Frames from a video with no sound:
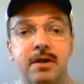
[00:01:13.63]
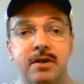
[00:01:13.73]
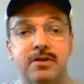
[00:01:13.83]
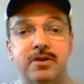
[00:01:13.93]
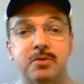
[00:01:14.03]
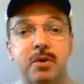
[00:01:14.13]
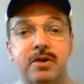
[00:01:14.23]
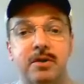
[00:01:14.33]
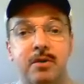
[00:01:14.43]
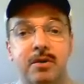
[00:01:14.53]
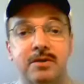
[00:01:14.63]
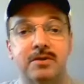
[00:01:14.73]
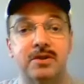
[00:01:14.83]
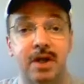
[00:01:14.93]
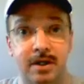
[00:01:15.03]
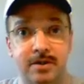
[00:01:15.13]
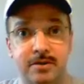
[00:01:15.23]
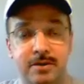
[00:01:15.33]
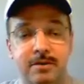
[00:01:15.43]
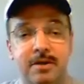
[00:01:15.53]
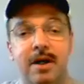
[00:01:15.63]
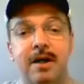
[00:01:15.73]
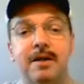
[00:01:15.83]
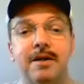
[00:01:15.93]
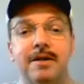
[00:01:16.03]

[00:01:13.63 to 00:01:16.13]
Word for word: this is what the Lord says. Okay?